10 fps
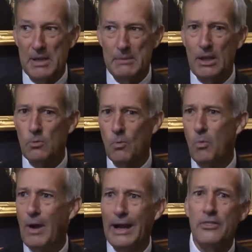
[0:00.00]
but about
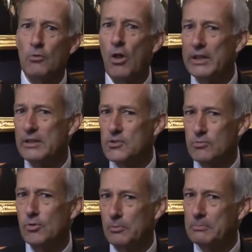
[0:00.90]
why they're all in
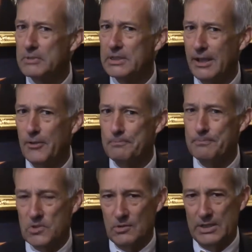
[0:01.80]
this room together.
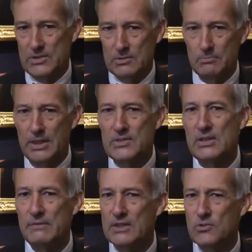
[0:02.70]
So let's
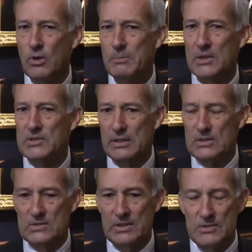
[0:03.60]
see if this story makes
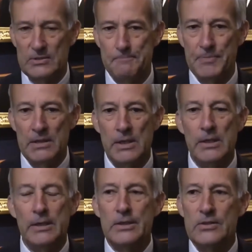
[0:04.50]
any sense.
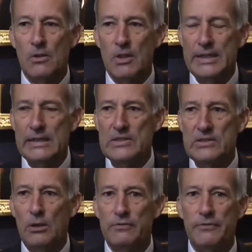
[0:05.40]
So the League
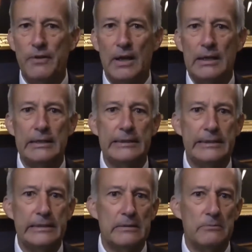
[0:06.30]
itself
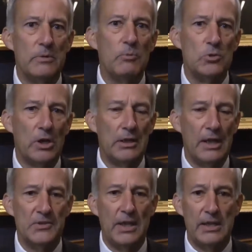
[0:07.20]
was
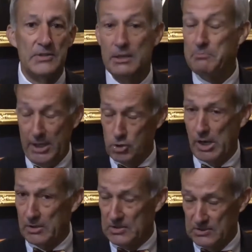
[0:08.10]
organized as a
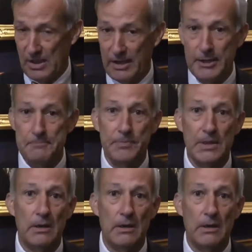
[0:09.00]
patriotic society,